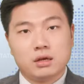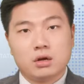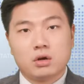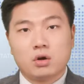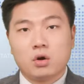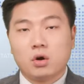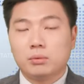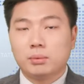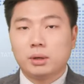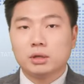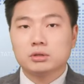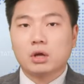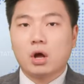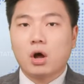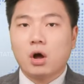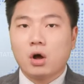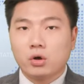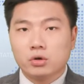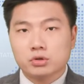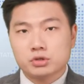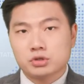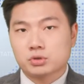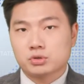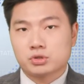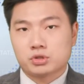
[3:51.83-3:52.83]
Cobalt
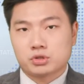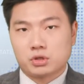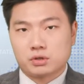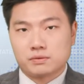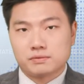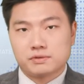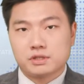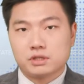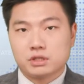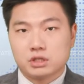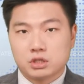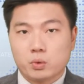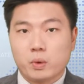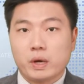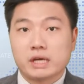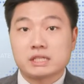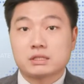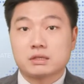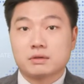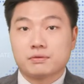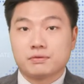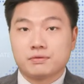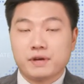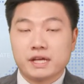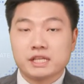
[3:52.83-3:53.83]
also serves the US
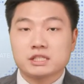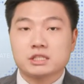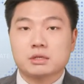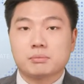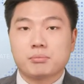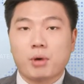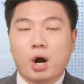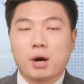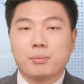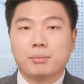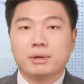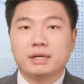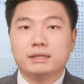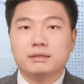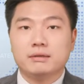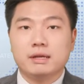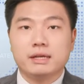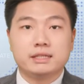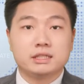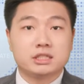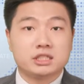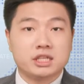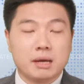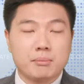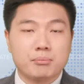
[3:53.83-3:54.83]
Defense Department
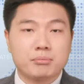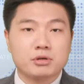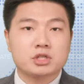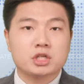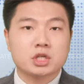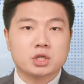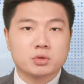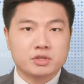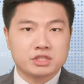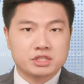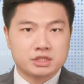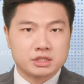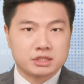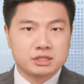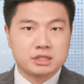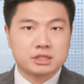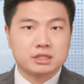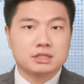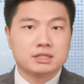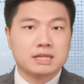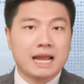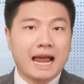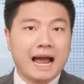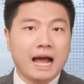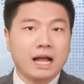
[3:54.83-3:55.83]
in
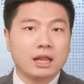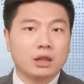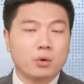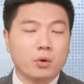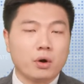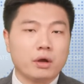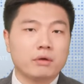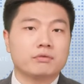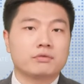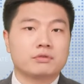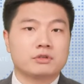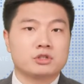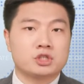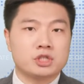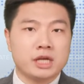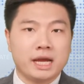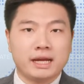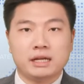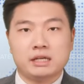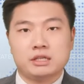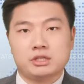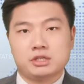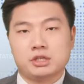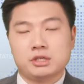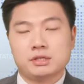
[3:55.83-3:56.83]
temperature-resistant alloy for
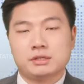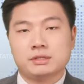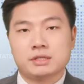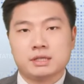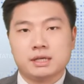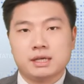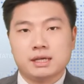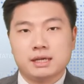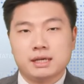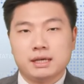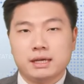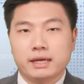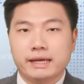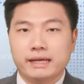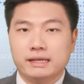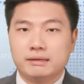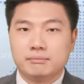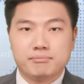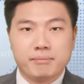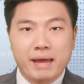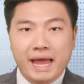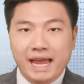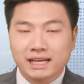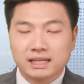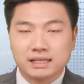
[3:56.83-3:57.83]
jet engines,
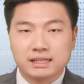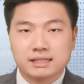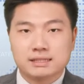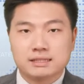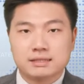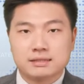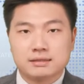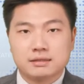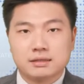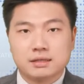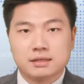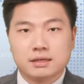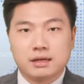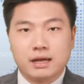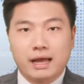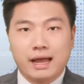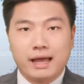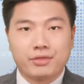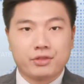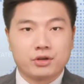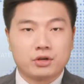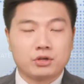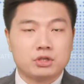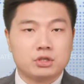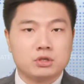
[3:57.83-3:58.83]
in magnets,
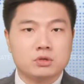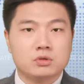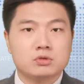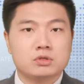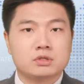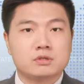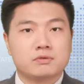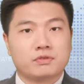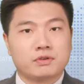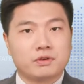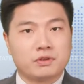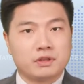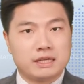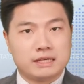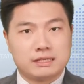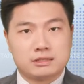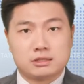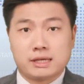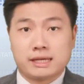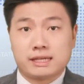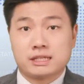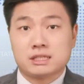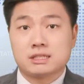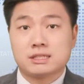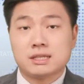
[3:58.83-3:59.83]
and they're used for things
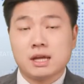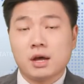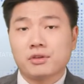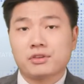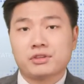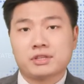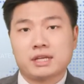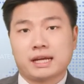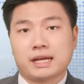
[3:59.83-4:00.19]
like stealth